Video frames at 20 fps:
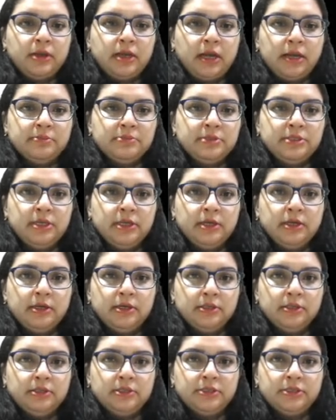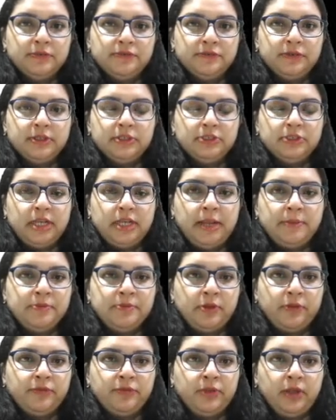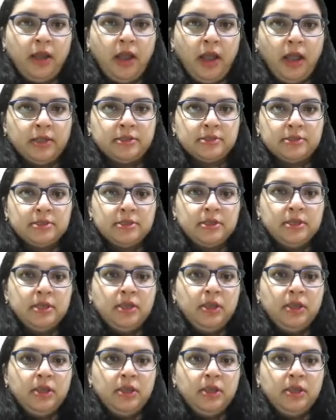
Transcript: comes here the different shapes of the heart.